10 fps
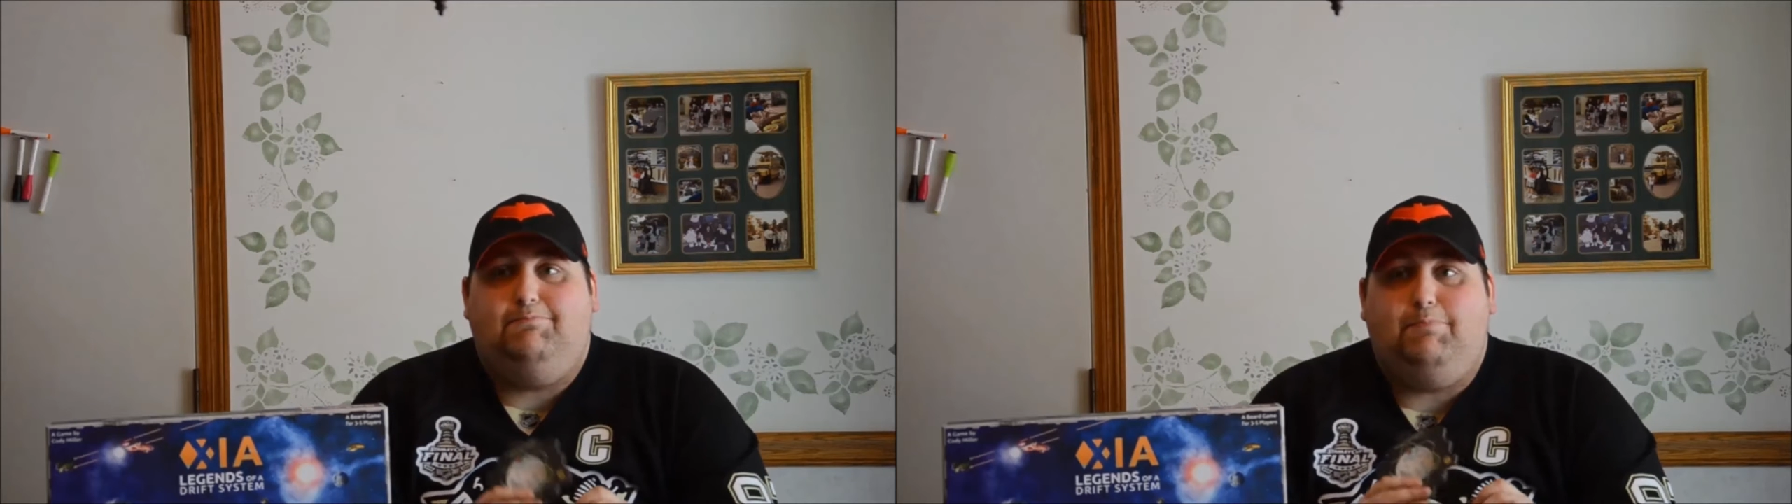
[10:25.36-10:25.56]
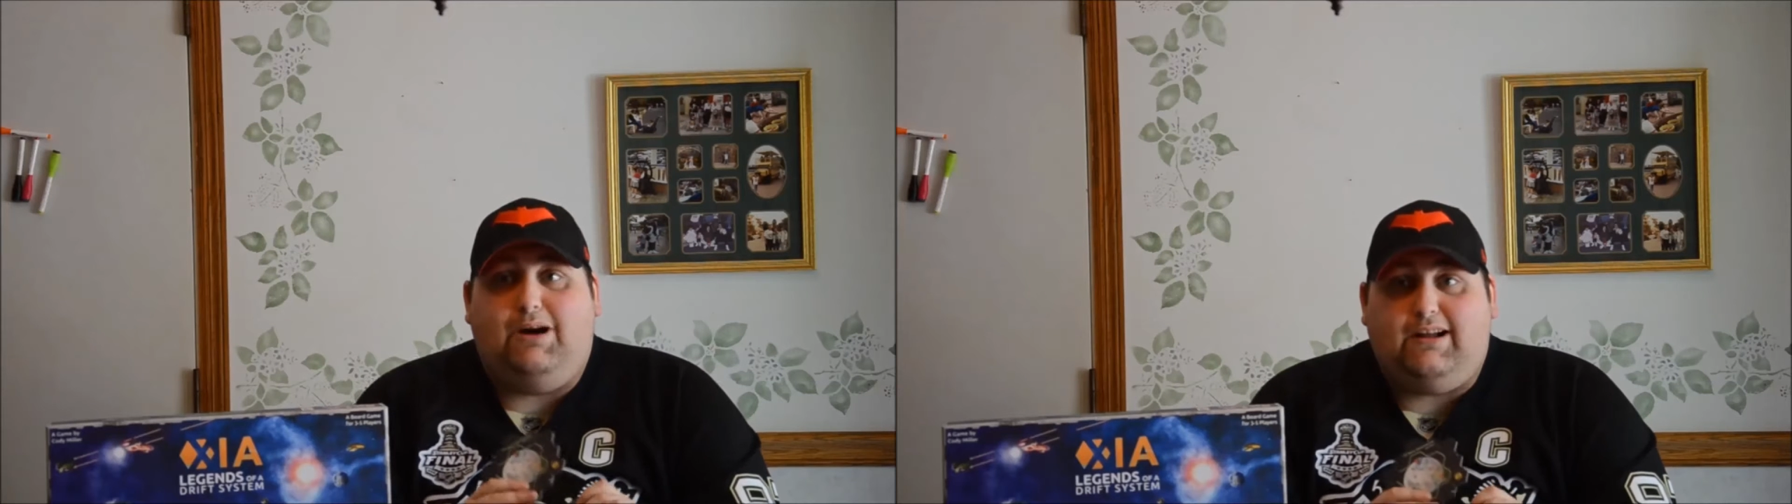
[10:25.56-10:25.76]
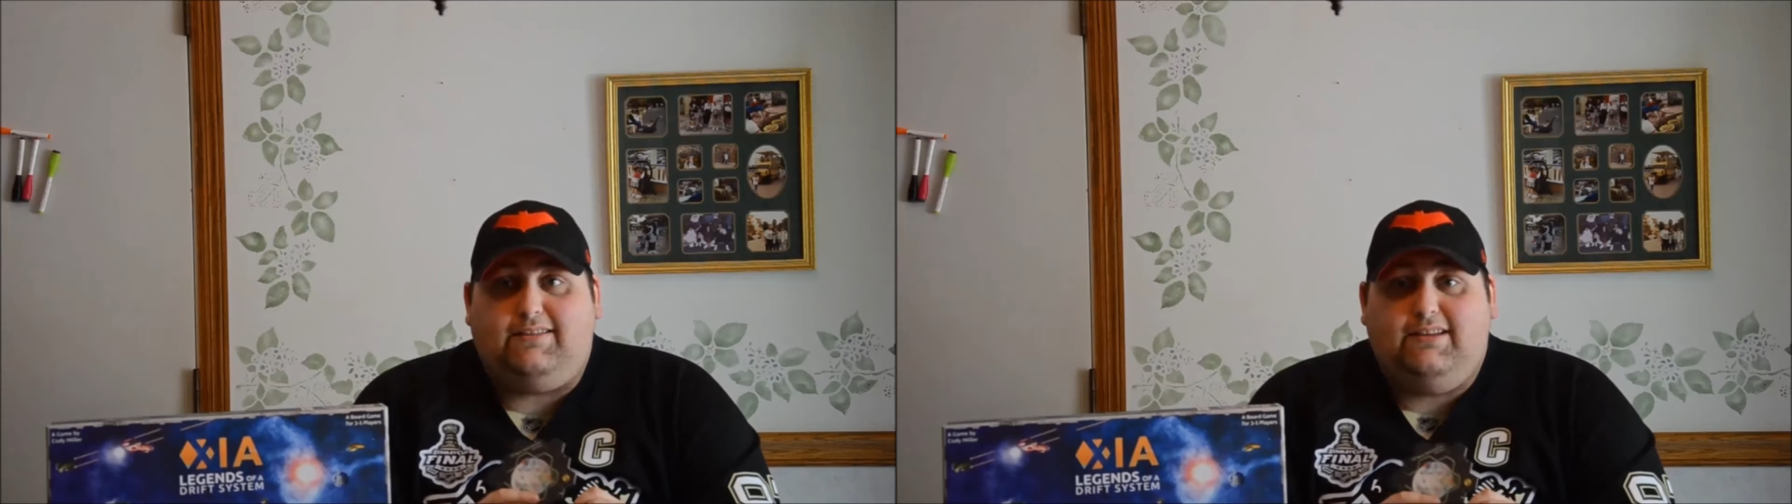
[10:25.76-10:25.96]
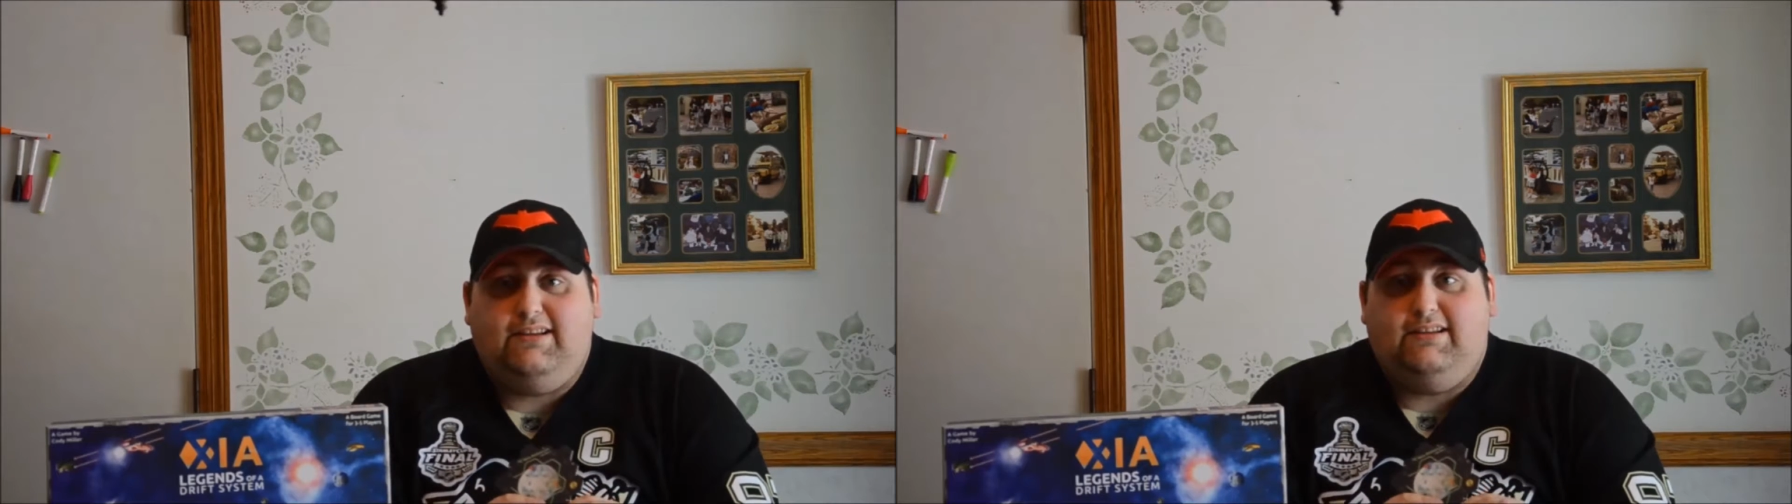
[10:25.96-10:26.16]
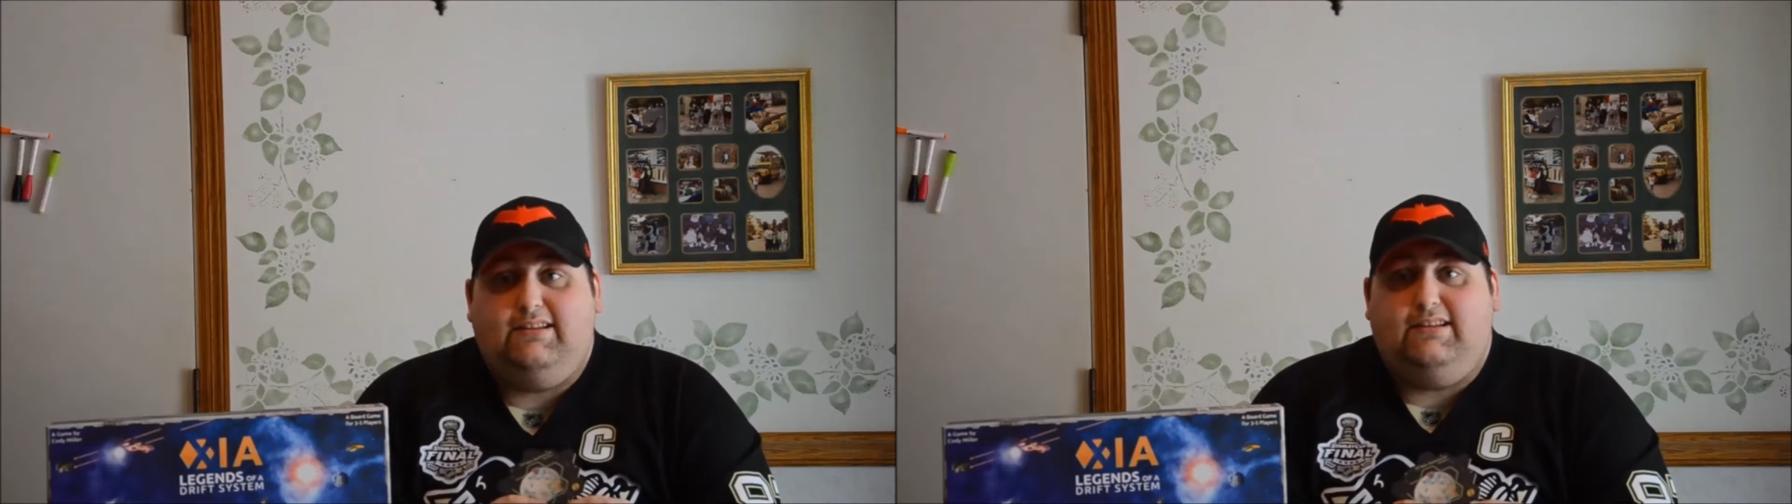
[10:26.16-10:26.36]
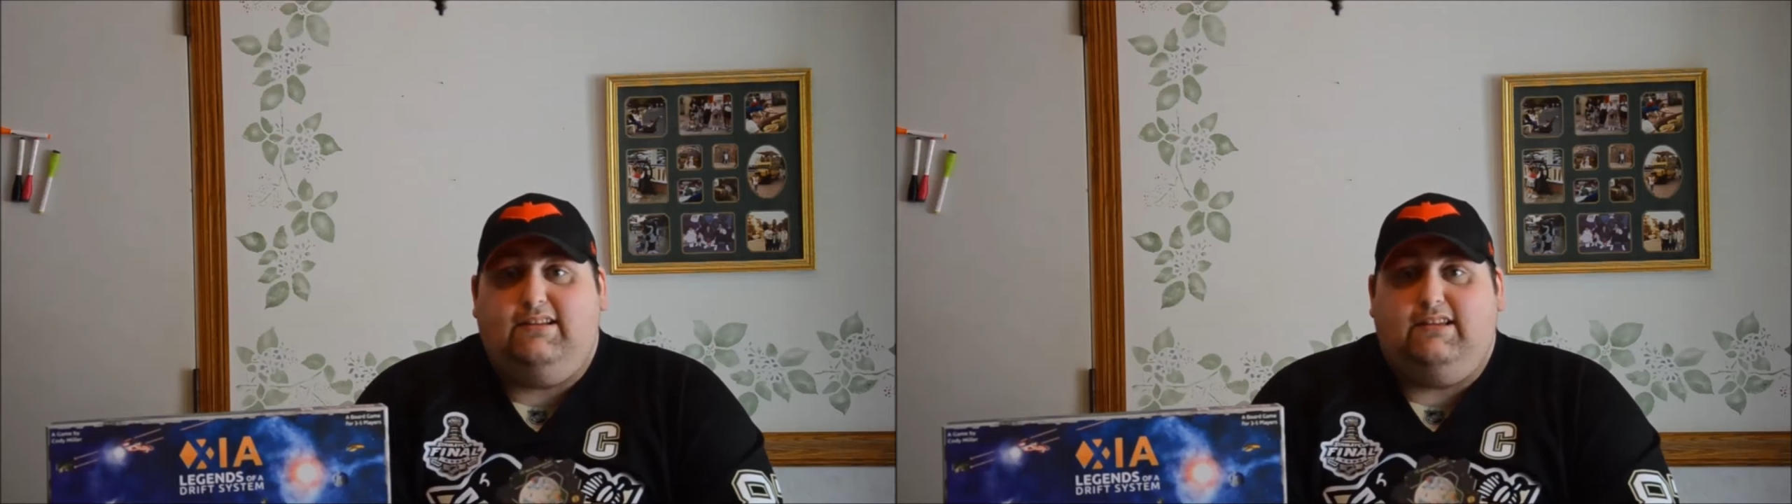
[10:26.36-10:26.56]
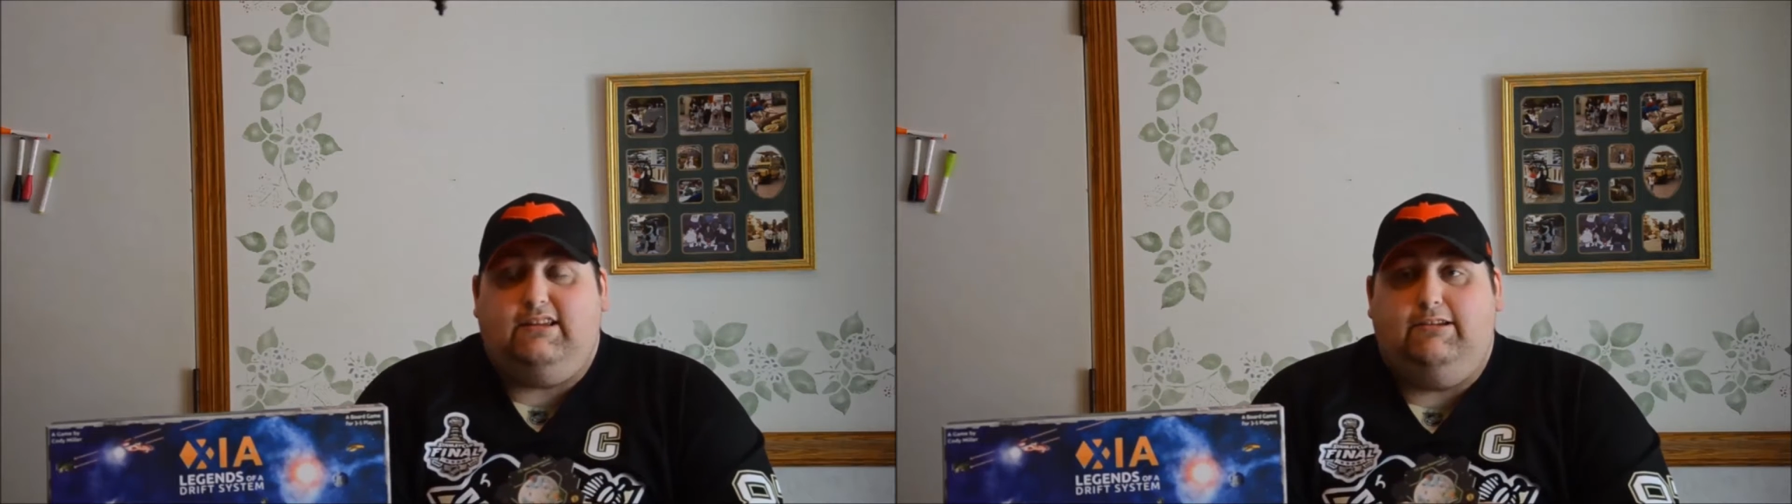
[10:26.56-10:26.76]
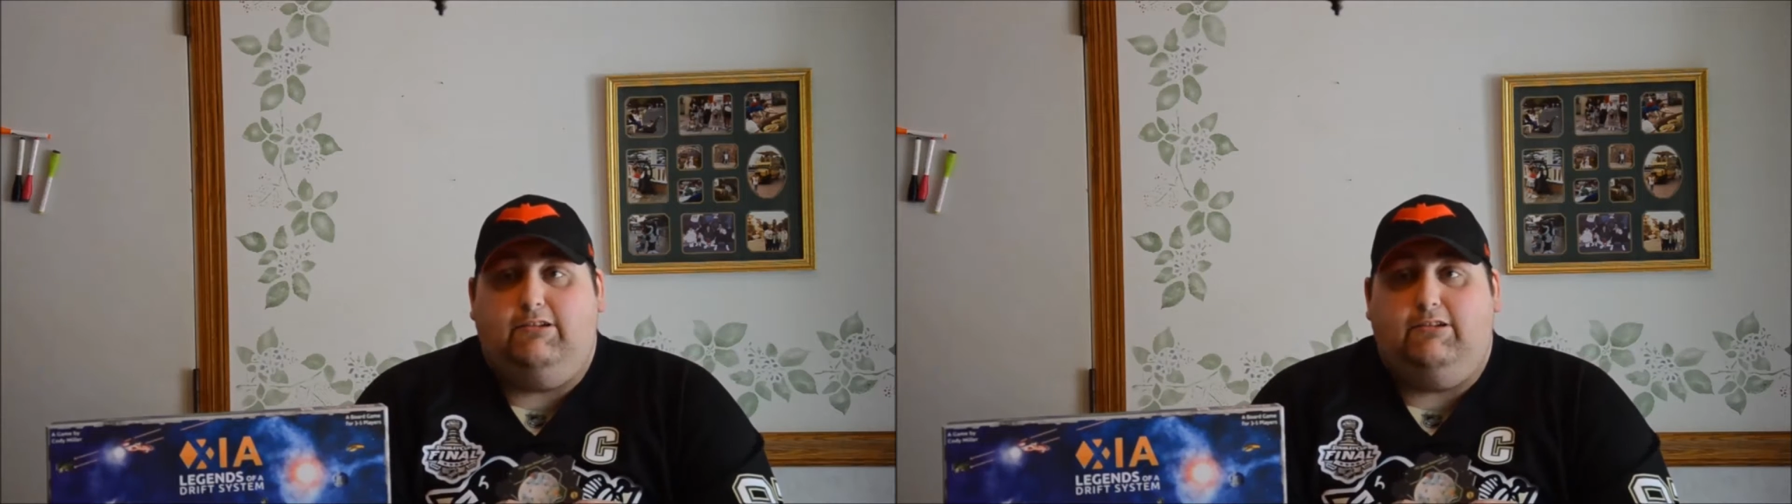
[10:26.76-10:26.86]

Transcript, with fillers: But you